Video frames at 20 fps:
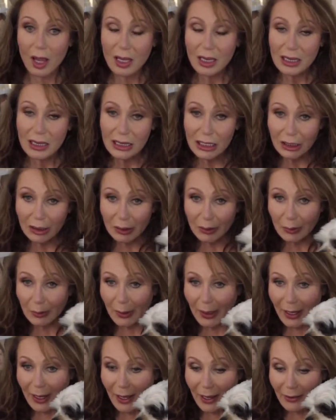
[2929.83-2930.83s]
Look who
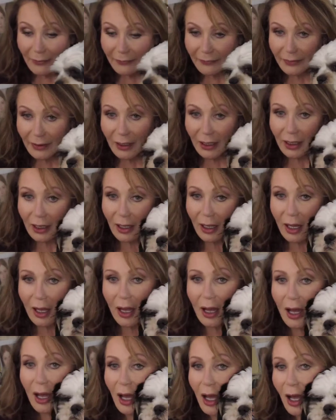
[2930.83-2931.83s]
I have.
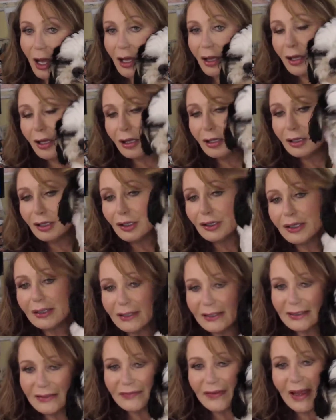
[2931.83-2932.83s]
Oh, look at
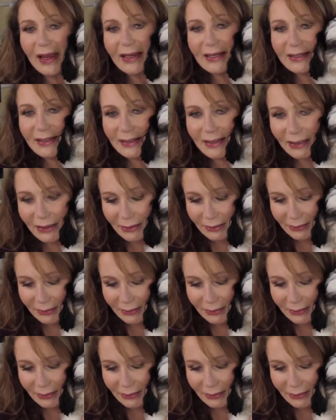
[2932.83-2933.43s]
his face.